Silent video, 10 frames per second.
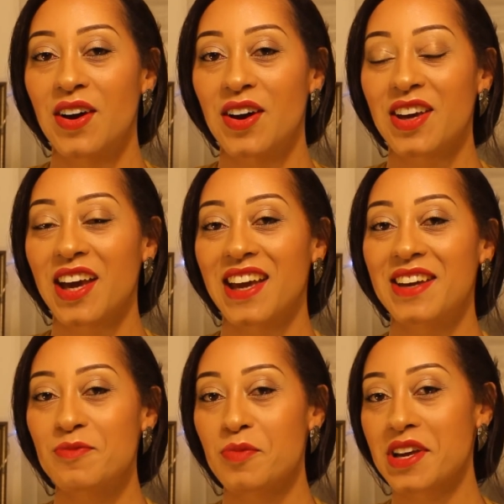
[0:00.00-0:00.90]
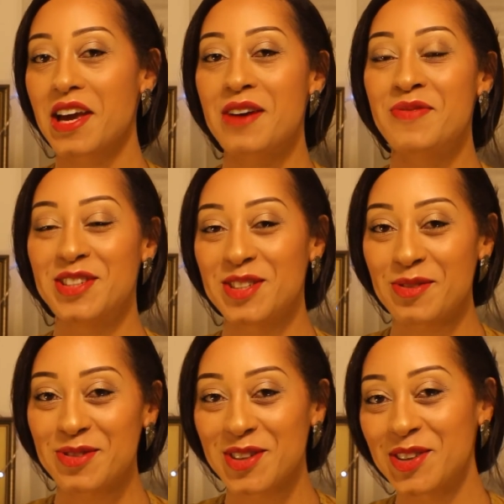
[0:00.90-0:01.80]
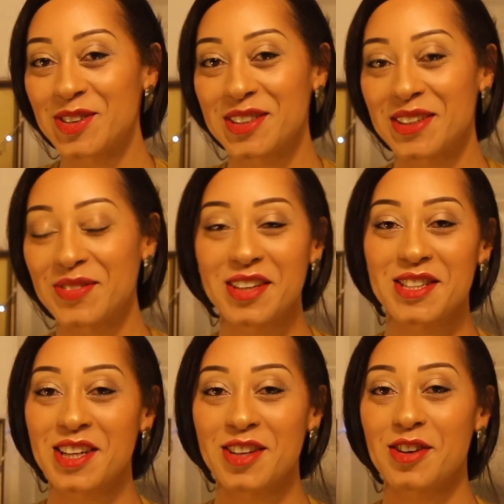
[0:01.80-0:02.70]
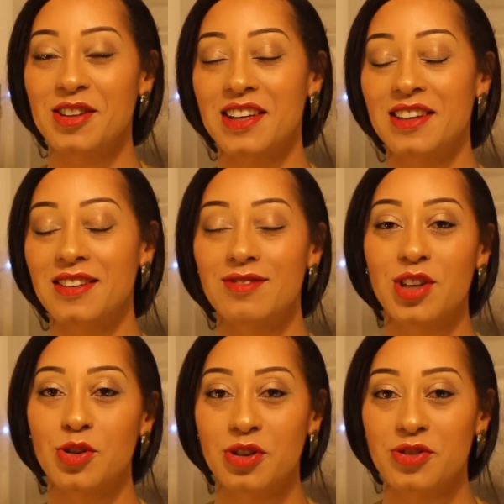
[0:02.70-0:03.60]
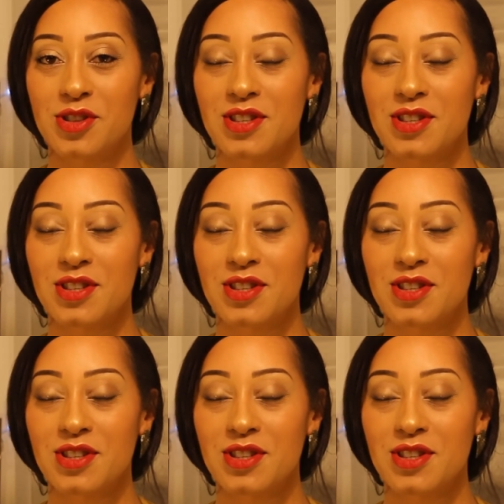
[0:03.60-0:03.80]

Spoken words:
Okay, my camera stopped recording because it can only record for a